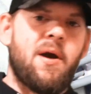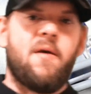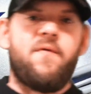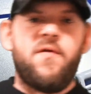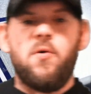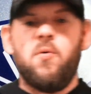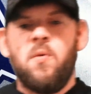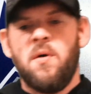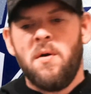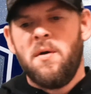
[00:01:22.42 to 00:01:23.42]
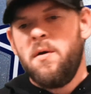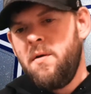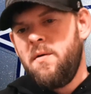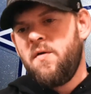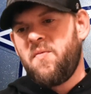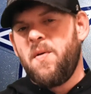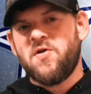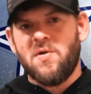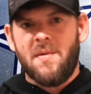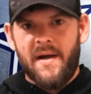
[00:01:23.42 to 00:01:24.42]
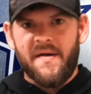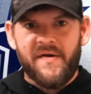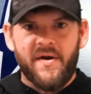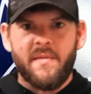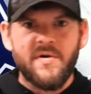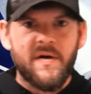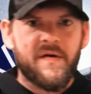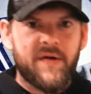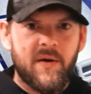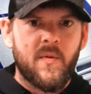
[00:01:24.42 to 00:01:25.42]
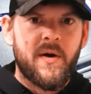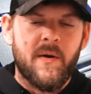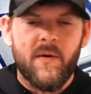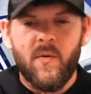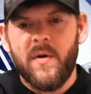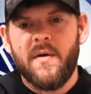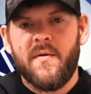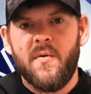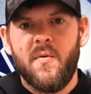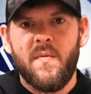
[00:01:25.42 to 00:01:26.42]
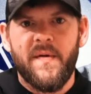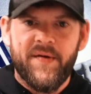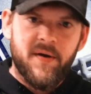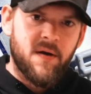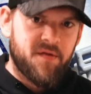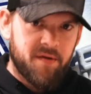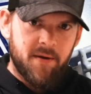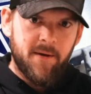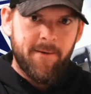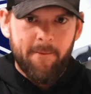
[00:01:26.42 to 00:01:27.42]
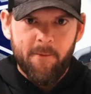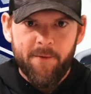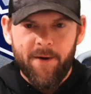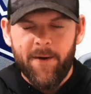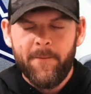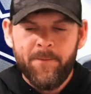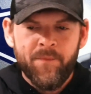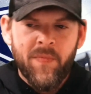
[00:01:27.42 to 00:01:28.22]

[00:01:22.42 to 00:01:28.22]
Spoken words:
got a few specialized subjects that we are going to discuss today, okay?